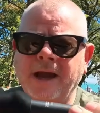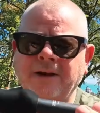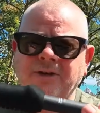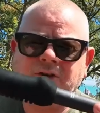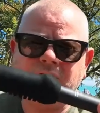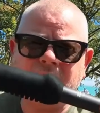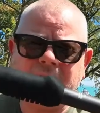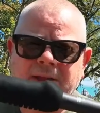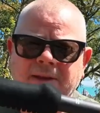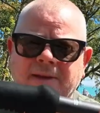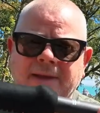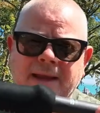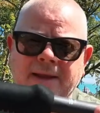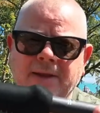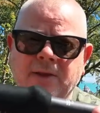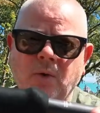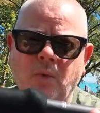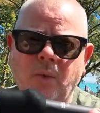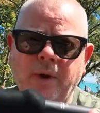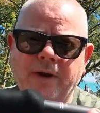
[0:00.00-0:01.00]
I generally
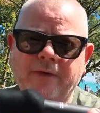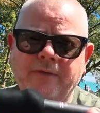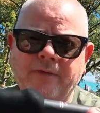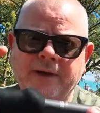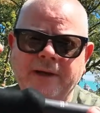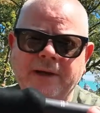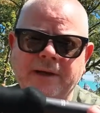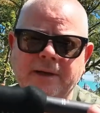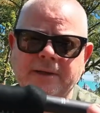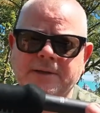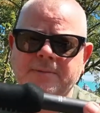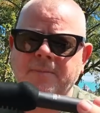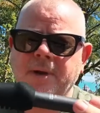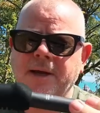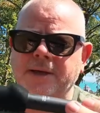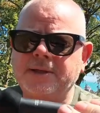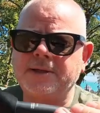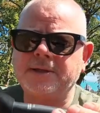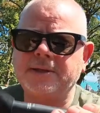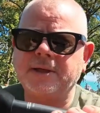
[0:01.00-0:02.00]
tend to wear fingerless
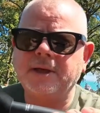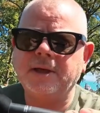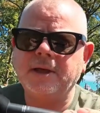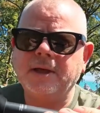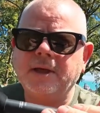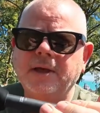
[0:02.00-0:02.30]
mitts